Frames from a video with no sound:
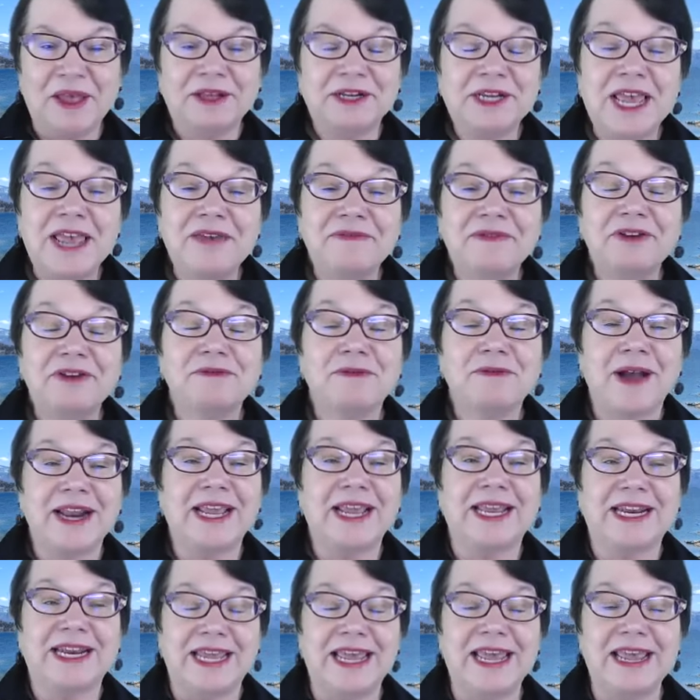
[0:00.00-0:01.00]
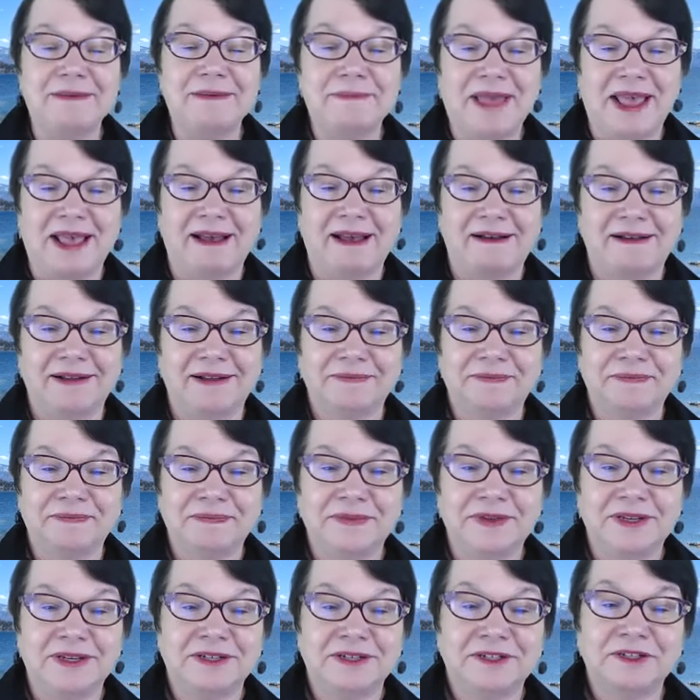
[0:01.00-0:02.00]
Even writing an email,
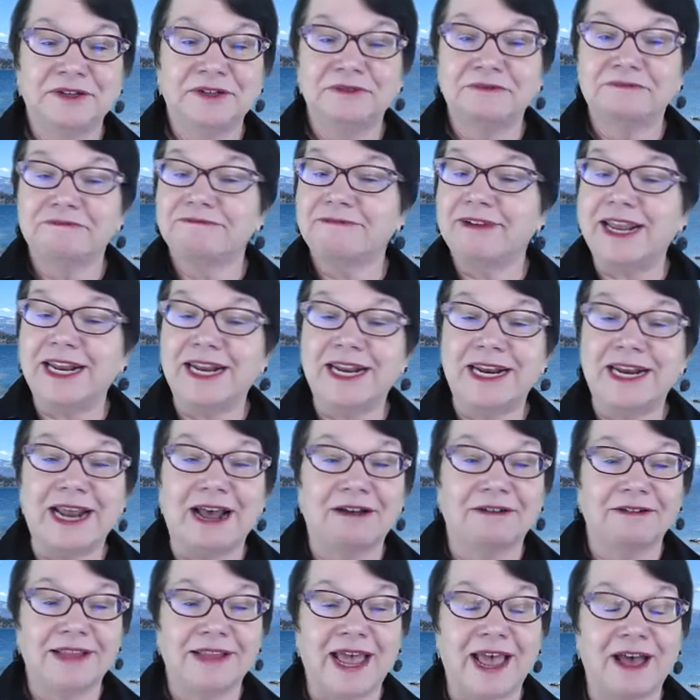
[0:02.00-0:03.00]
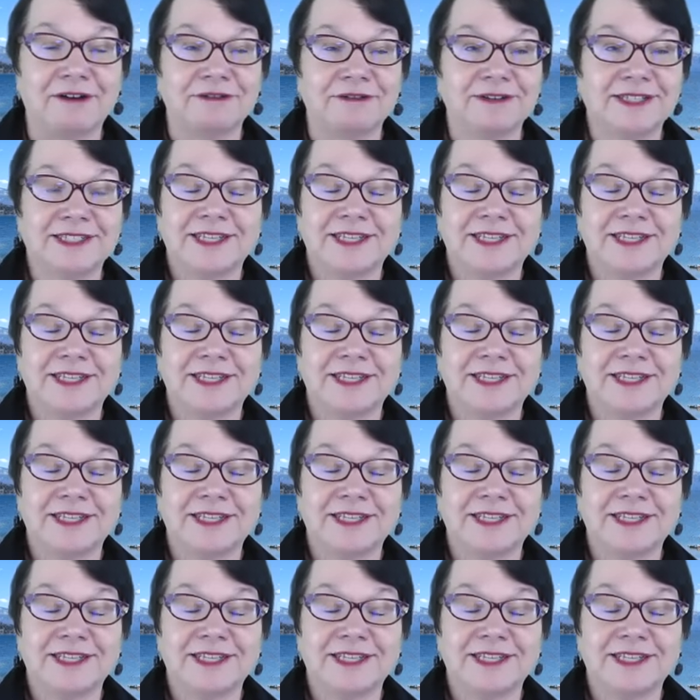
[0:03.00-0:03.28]
to read it out loud.